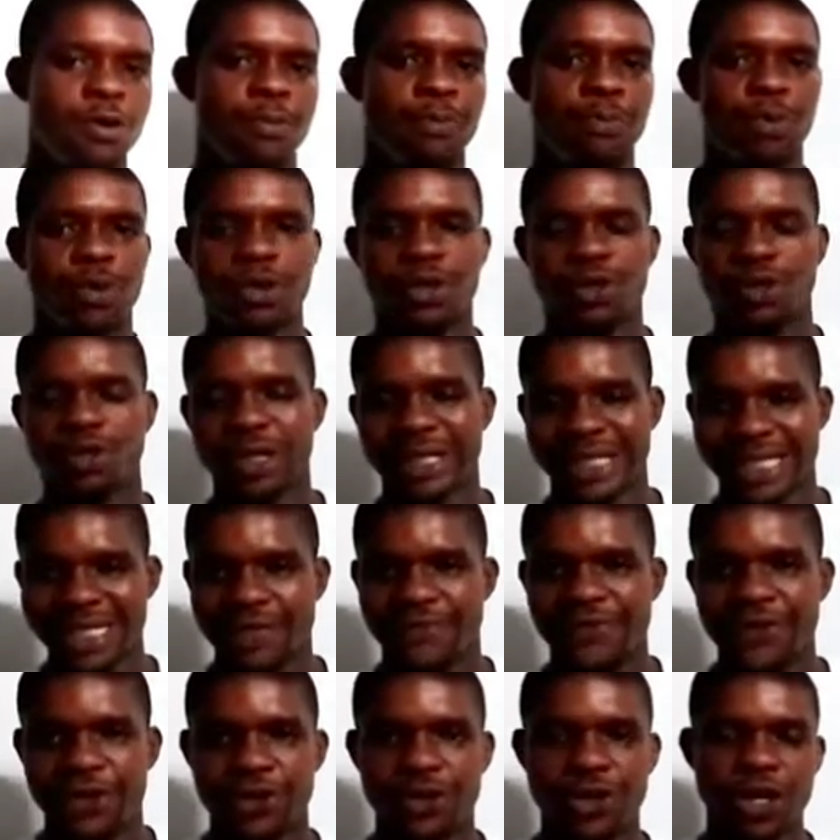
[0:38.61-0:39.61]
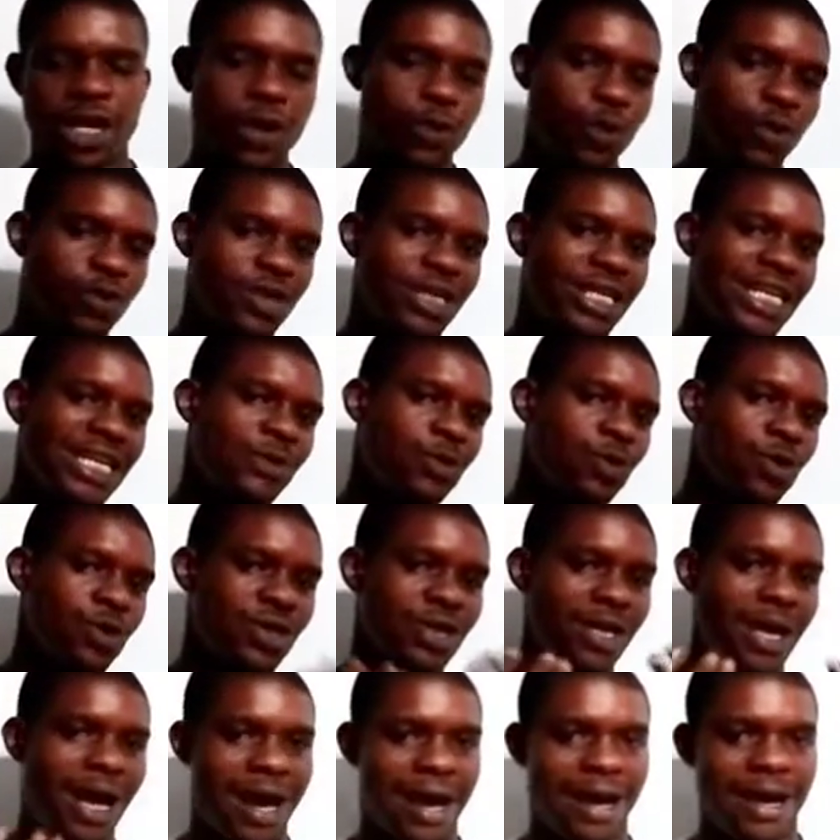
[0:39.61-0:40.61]
But in this video here, I want to see
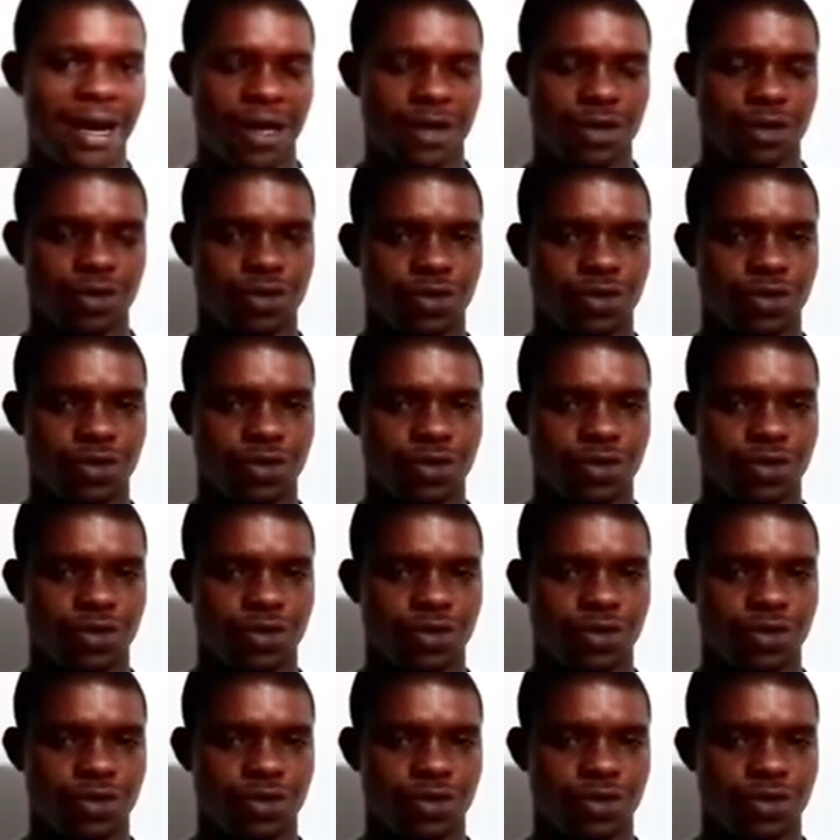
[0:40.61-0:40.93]
what higher.